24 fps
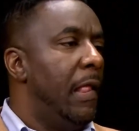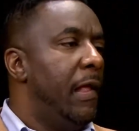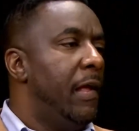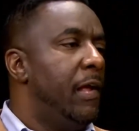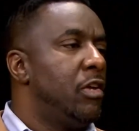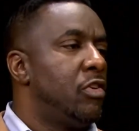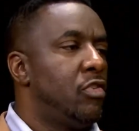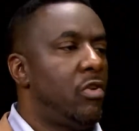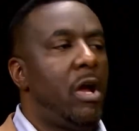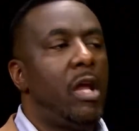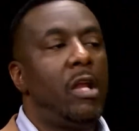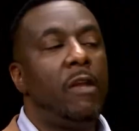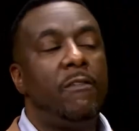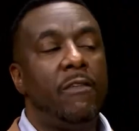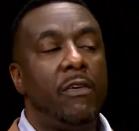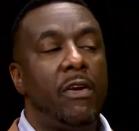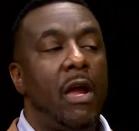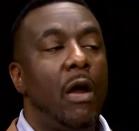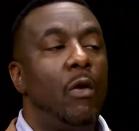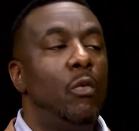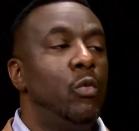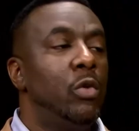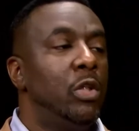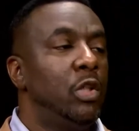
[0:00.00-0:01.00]
trying to figure
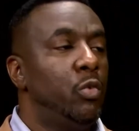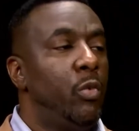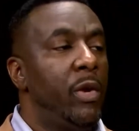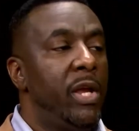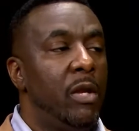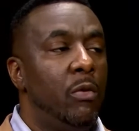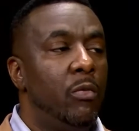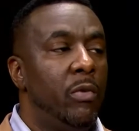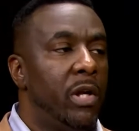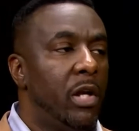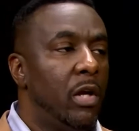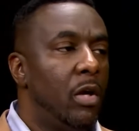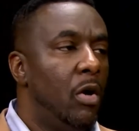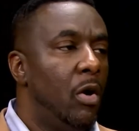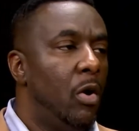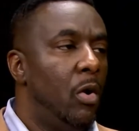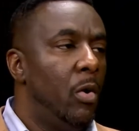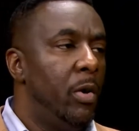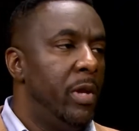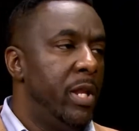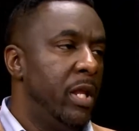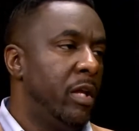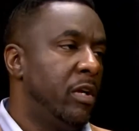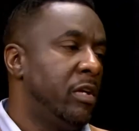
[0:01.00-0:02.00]
out which way they want to go,
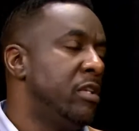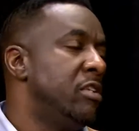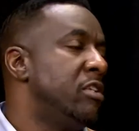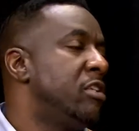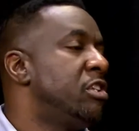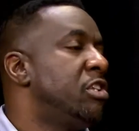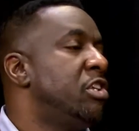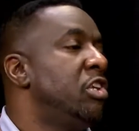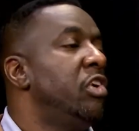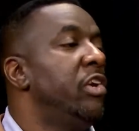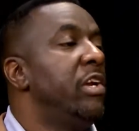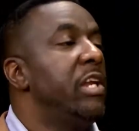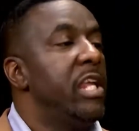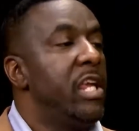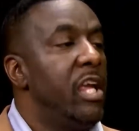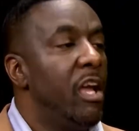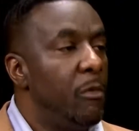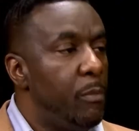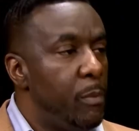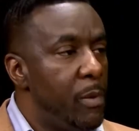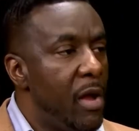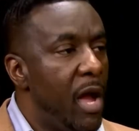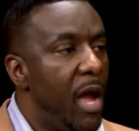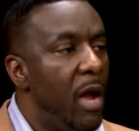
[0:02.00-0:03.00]
and they're considering the
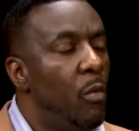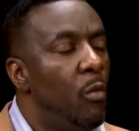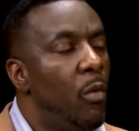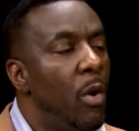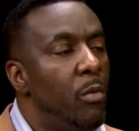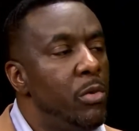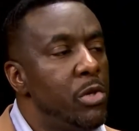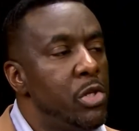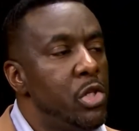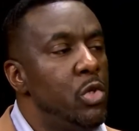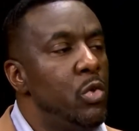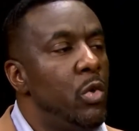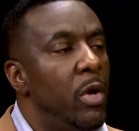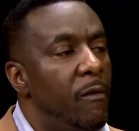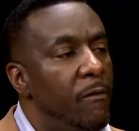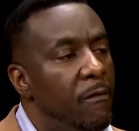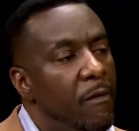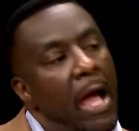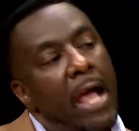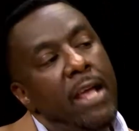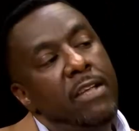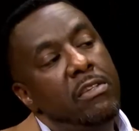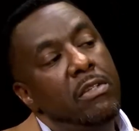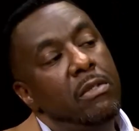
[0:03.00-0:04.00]
FBI? What would you
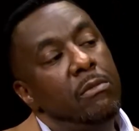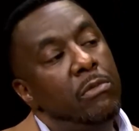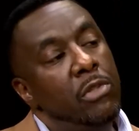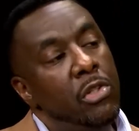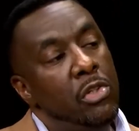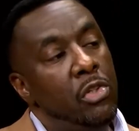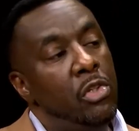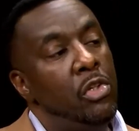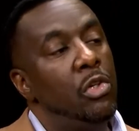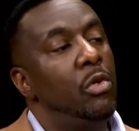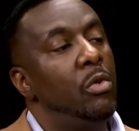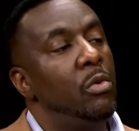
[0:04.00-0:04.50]
advise them to do?